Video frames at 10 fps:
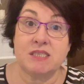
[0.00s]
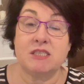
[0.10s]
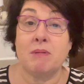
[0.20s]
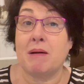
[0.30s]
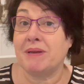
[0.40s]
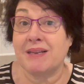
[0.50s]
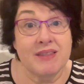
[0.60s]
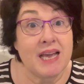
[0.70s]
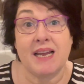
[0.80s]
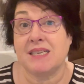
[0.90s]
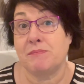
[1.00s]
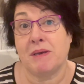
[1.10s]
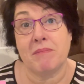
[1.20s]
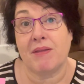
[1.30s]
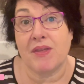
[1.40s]
them up, they last me
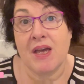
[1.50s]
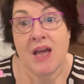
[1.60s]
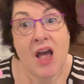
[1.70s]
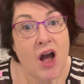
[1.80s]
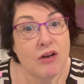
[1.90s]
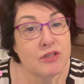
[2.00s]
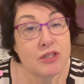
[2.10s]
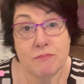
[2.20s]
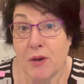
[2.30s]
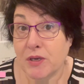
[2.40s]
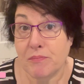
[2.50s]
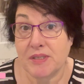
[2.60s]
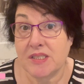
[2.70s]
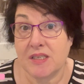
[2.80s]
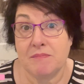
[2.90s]
a month. I'll smoke a
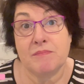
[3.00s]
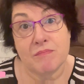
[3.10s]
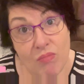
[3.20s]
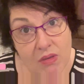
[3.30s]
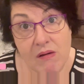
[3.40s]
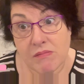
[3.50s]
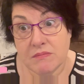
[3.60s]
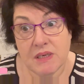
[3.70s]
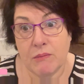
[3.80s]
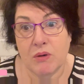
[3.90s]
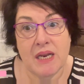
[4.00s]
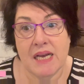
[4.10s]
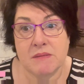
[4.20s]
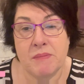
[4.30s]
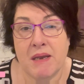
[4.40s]
brisket, it will
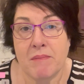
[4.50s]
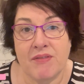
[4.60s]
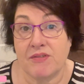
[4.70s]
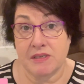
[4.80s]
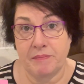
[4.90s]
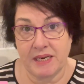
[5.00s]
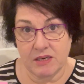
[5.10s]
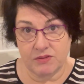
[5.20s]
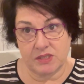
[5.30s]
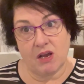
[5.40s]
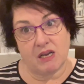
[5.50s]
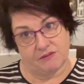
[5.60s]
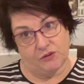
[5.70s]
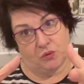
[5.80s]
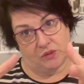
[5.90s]
last me a month, depending on the size,
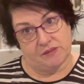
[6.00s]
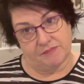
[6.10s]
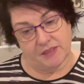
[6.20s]
of course.